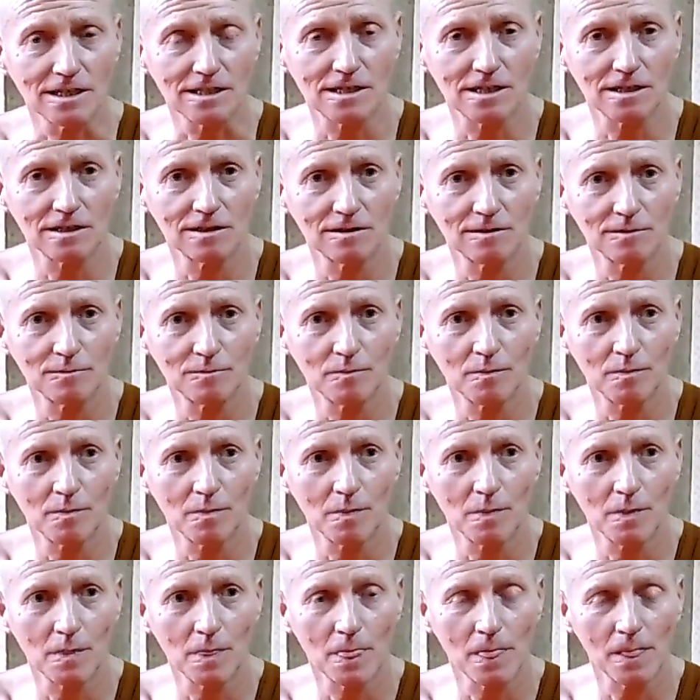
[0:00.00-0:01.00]
So this
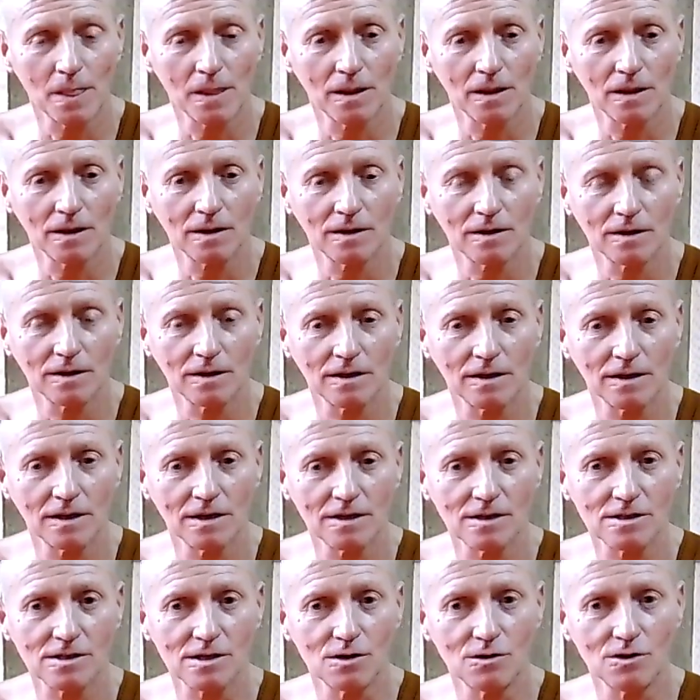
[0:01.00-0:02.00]
is now, we've
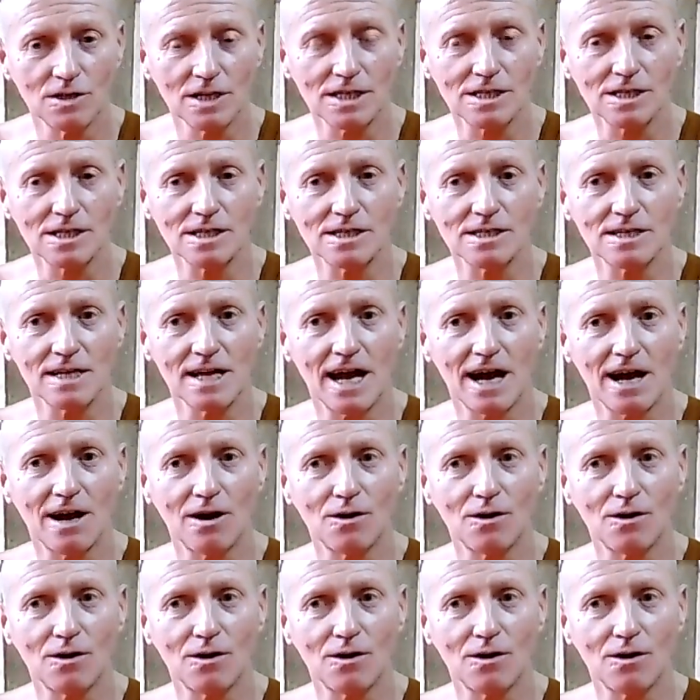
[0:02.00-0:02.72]
relaxed the body,